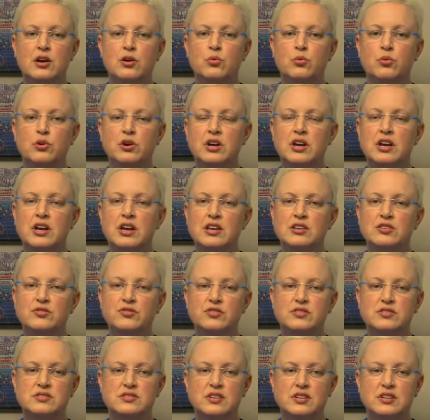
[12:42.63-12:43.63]
Working as
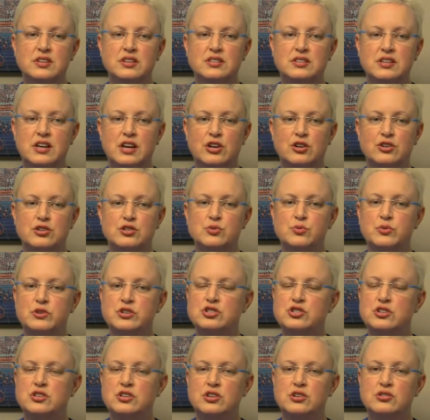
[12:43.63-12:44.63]
facilitators, we
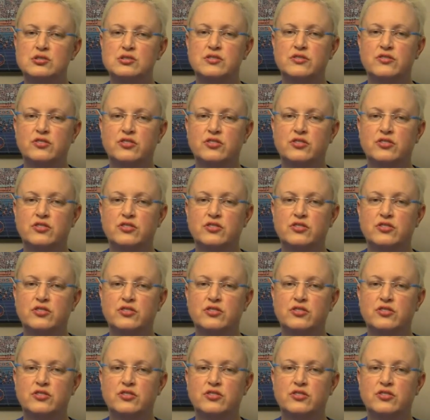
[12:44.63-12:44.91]
should use a